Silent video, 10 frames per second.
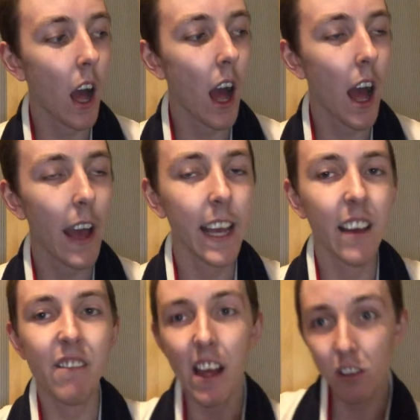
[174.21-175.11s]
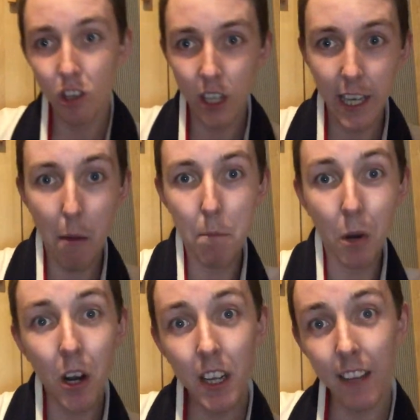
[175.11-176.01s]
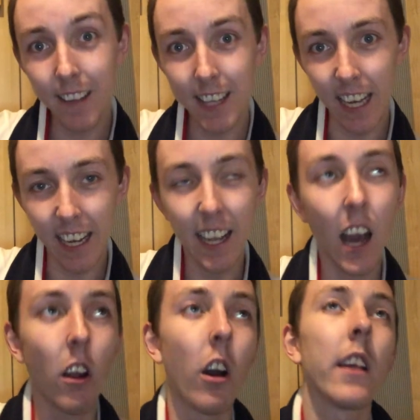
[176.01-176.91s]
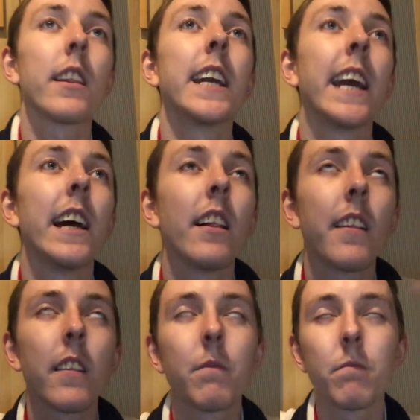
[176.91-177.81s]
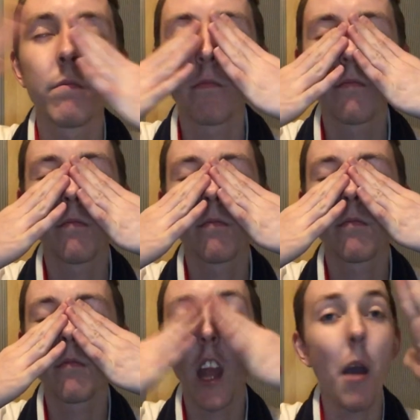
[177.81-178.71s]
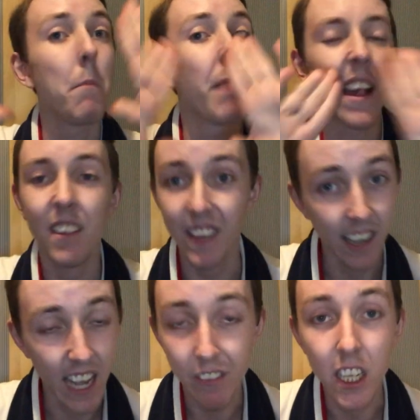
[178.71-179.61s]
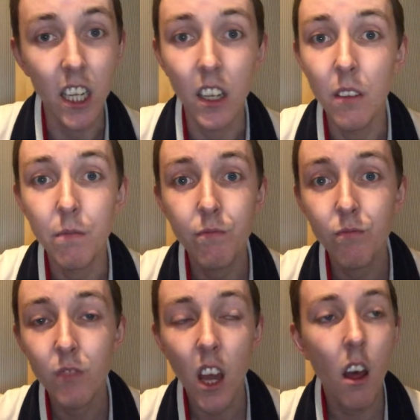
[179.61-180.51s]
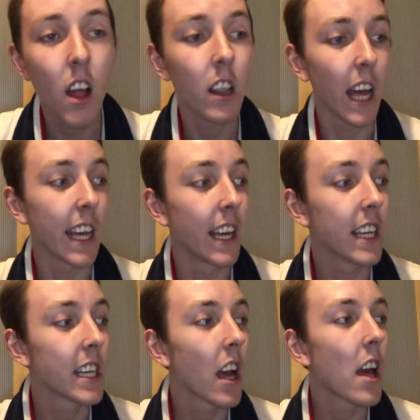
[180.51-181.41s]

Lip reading: I eventually booked the ticket, and honestly, girls, best thing I ever did. Like,